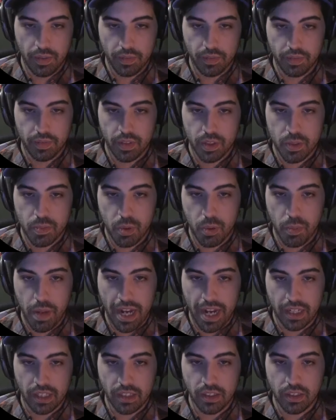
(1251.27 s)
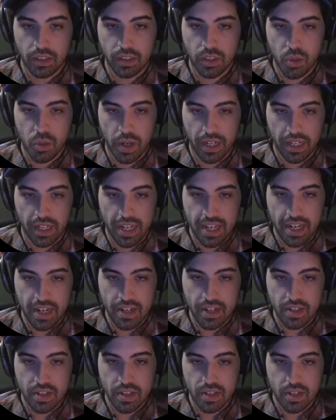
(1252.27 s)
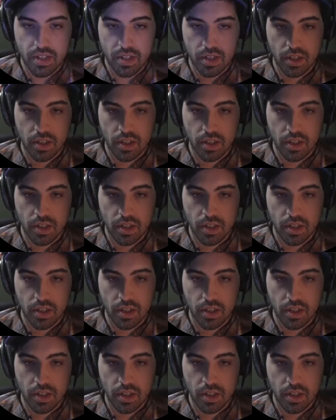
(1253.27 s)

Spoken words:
Let's pull back a little so I can hit it.